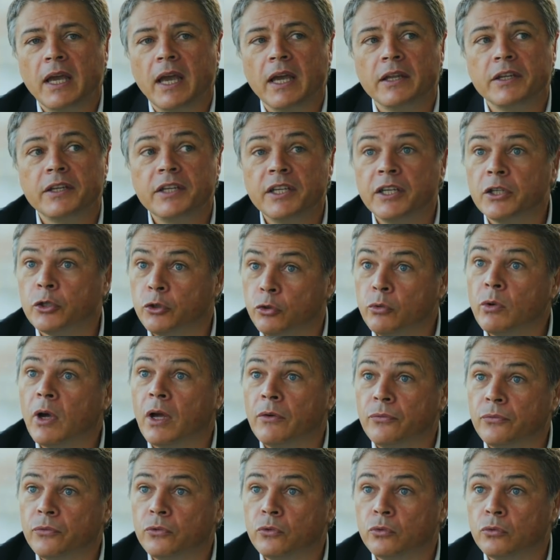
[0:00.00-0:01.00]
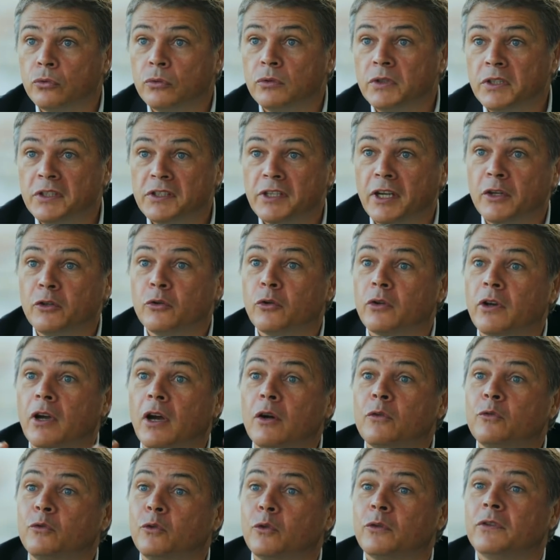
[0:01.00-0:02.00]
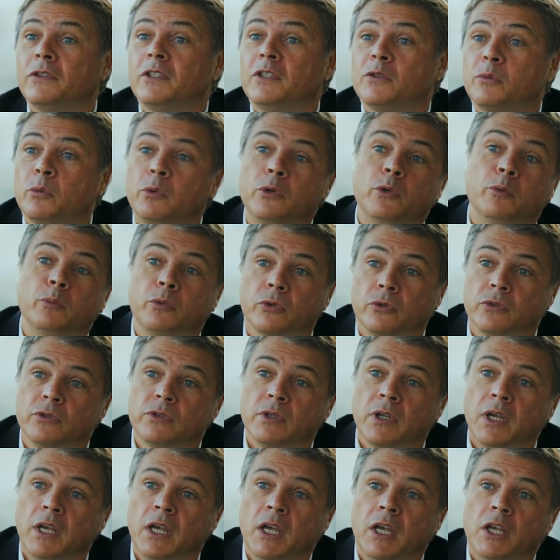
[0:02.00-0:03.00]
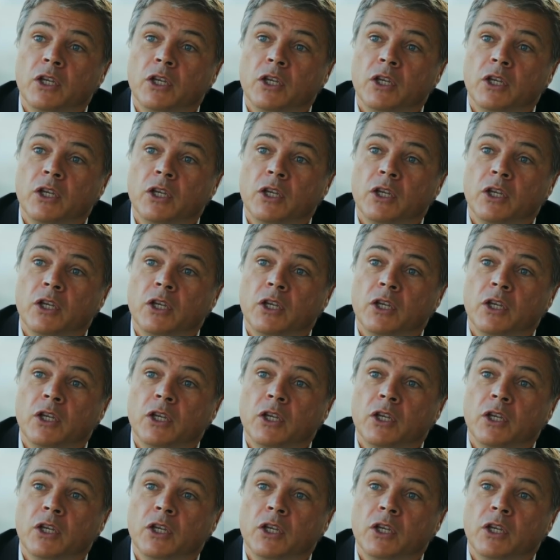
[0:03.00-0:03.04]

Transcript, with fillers: And here you have to design the car for this purpose.